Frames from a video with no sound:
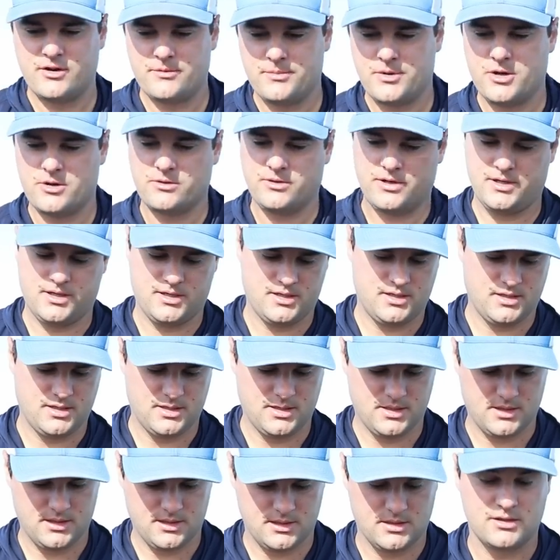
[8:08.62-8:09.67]
in your boat.
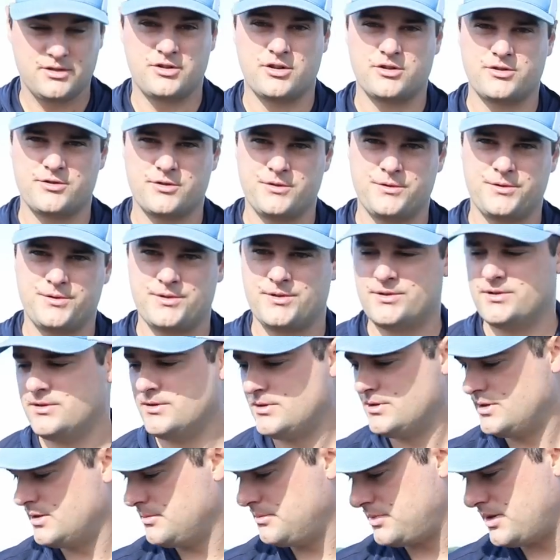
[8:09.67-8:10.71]
Chartreuse,
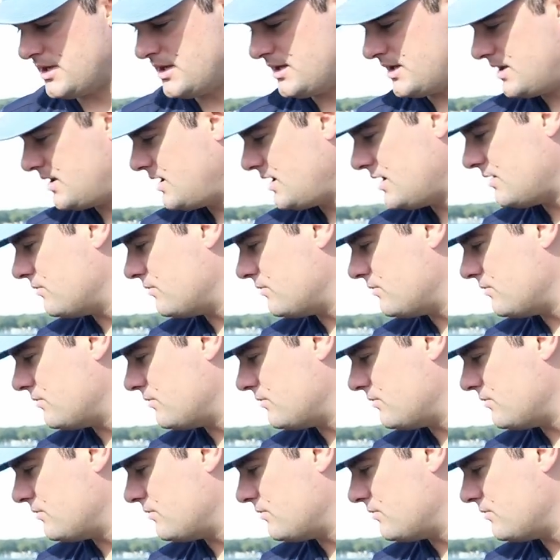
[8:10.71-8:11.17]
pink,